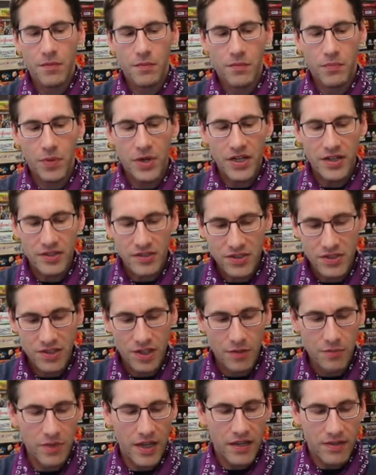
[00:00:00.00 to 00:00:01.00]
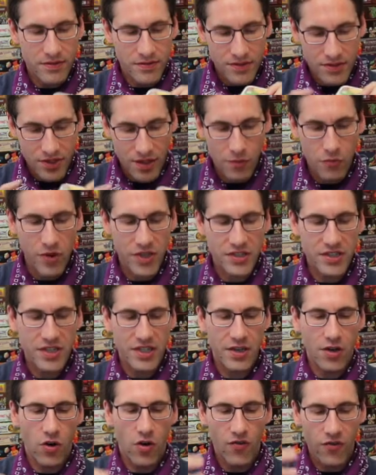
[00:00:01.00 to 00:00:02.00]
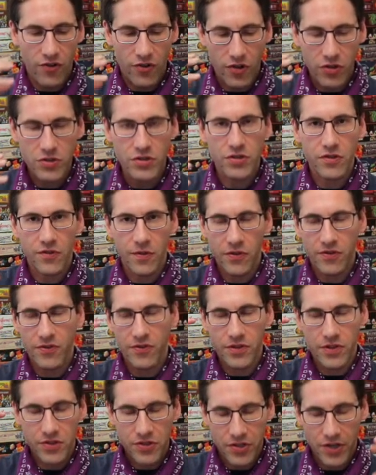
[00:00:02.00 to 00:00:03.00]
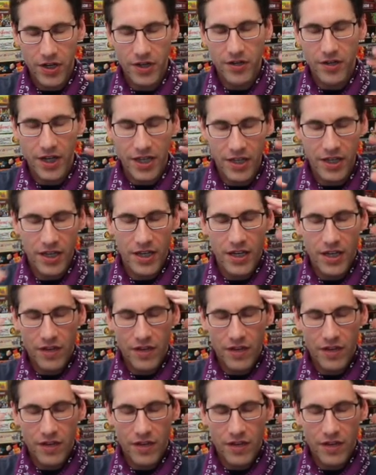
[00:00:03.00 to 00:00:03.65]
but in some ways it can overload you, especially when you're trying to, like,